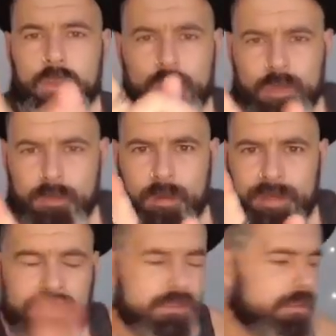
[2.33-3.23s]
Uno
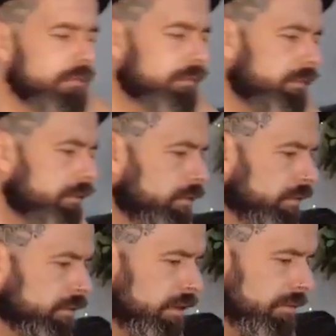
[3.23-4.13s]
momento,
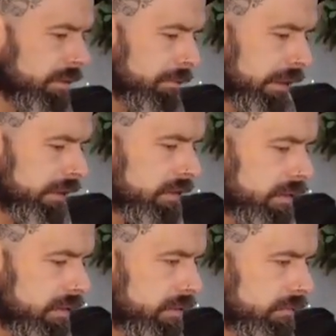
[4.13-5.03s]
uno
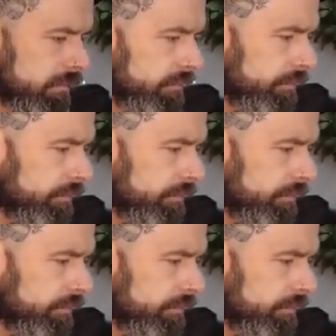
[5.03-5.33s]
momento.